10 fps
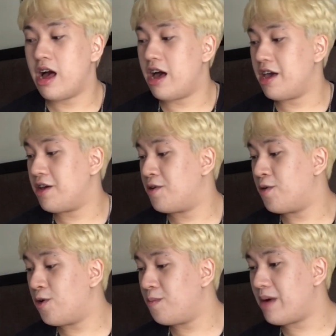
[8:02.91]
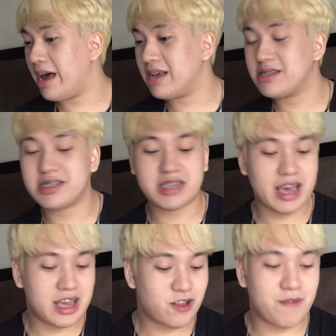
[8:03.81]
I hope I
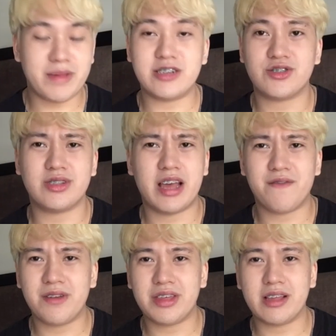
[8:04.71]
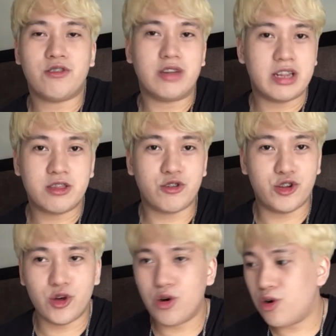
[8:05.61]
said or mentioned everything you needed to
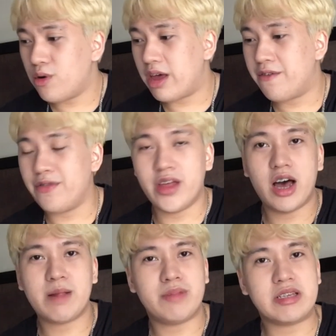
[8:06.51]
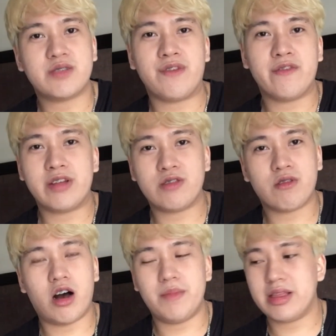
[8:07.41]
know. If not, please feel free to
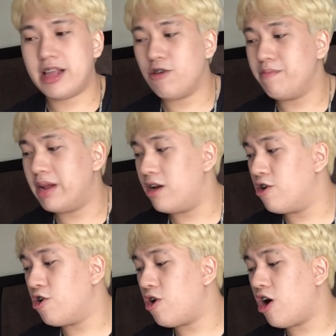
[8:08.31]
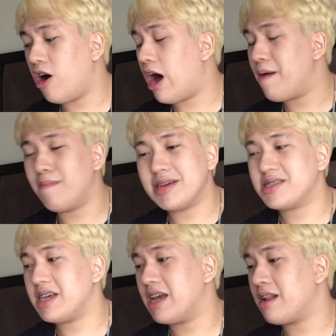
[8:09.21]
comment down below. I must
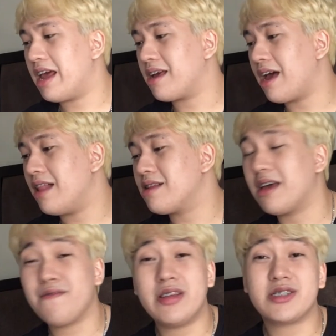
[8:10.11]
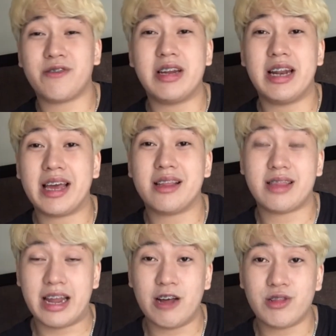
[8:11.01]
say, like, I'll give this really like a
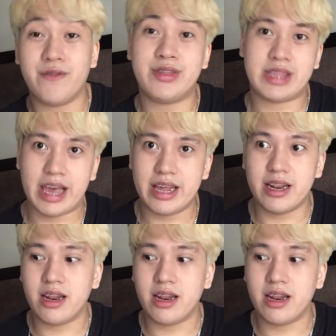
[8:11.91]
ten out of ten.